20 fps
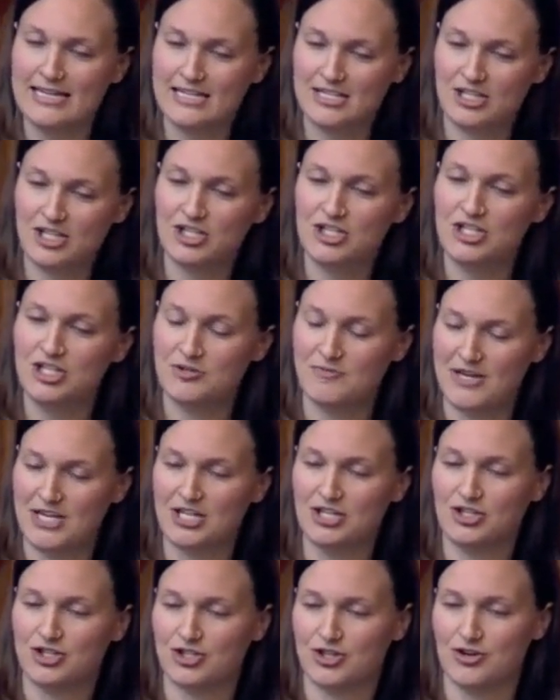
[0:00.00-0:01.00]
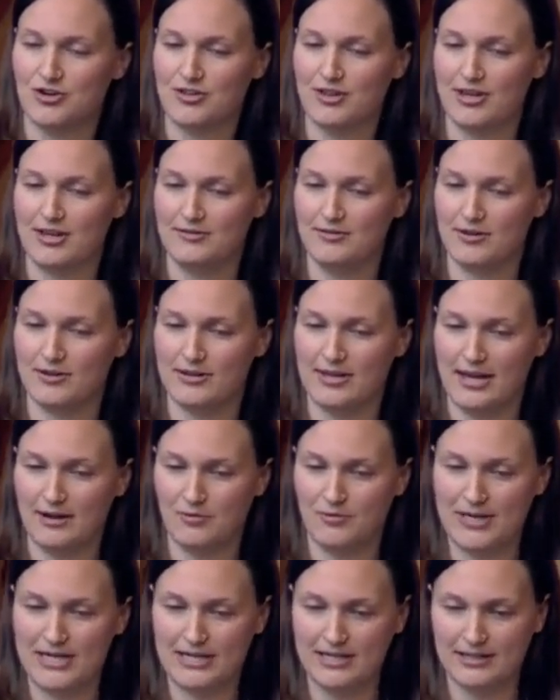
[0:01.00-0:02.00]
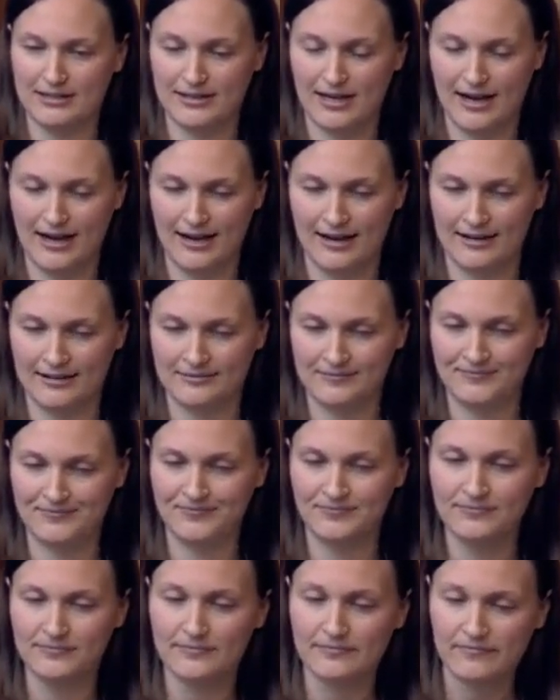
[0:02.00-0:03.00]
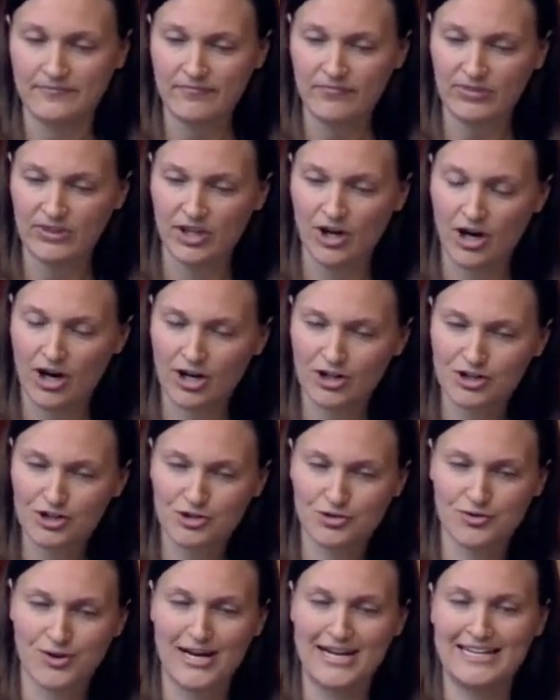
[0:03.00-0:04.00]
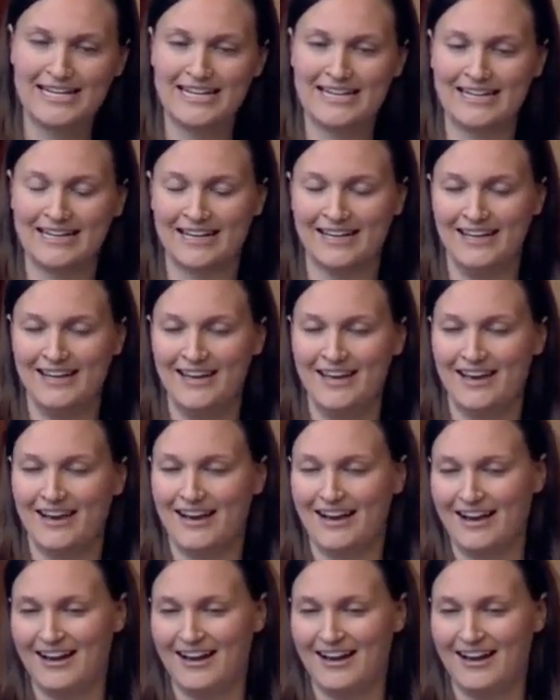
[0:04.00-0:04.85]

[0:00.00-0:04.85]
in addition to making sure that we are training